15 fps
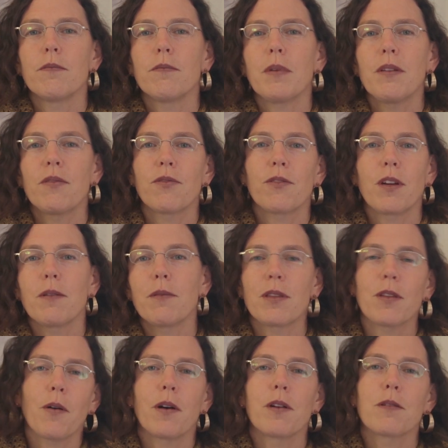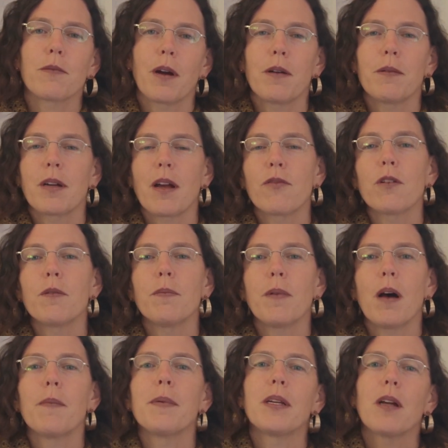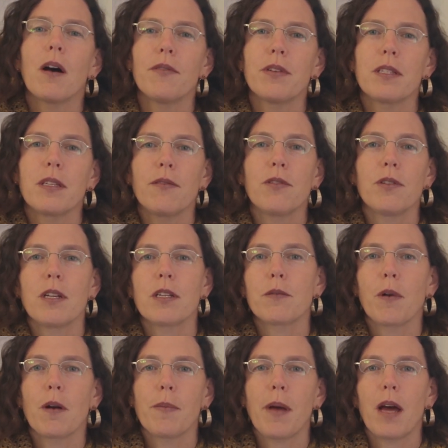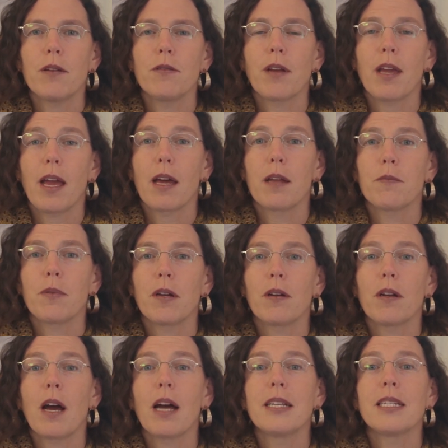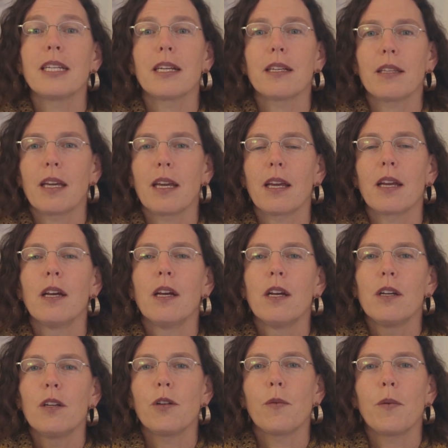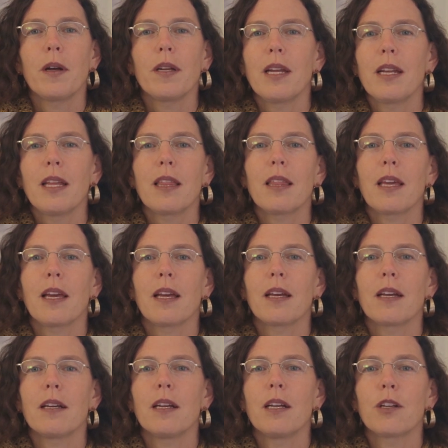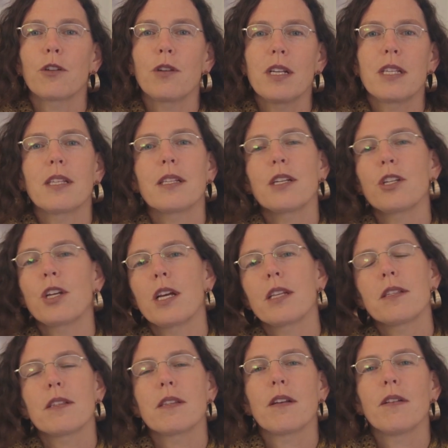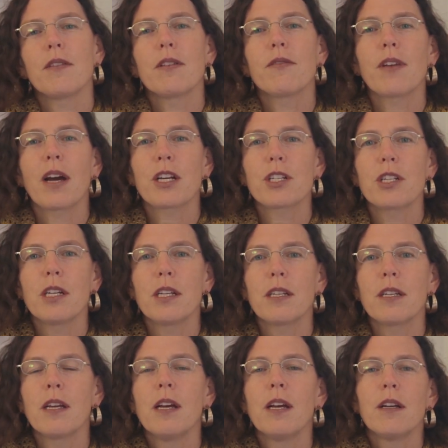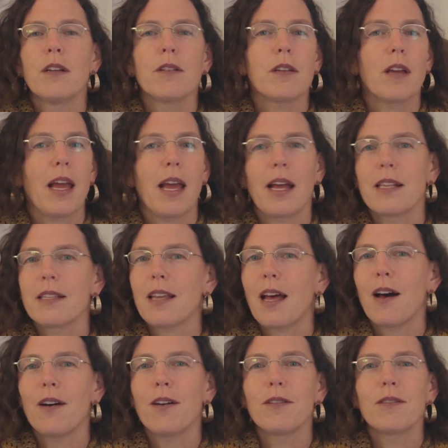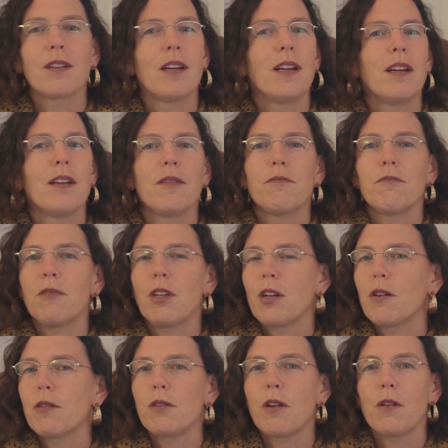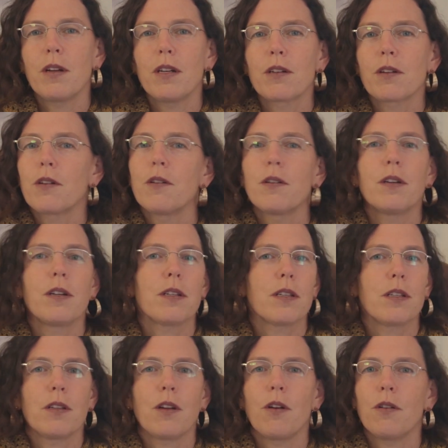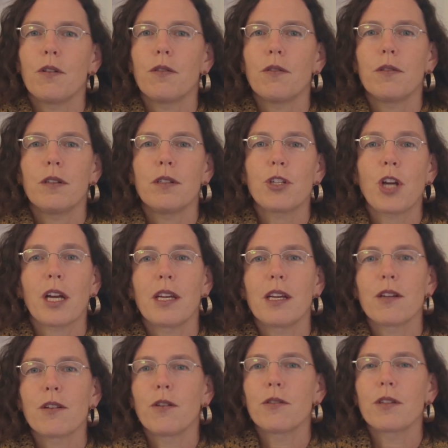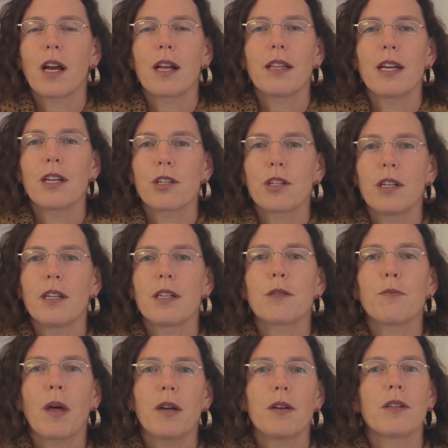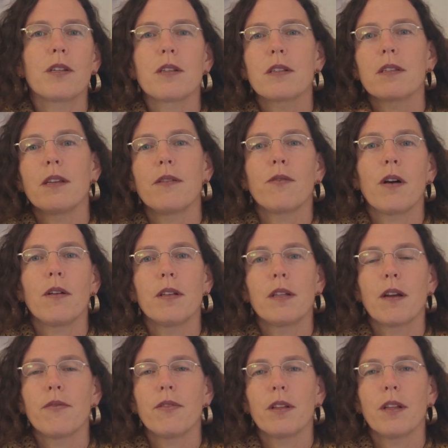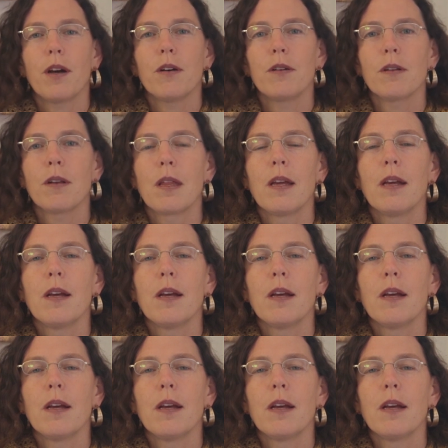be free with no underwear or whatever. I mean, obviously, if you need to wear a pad, you can, but ideally, you don't want anything increasing the chances of infection. Hands out, no intercourse, no checking your own dilation. It's better to just leave well enough alone.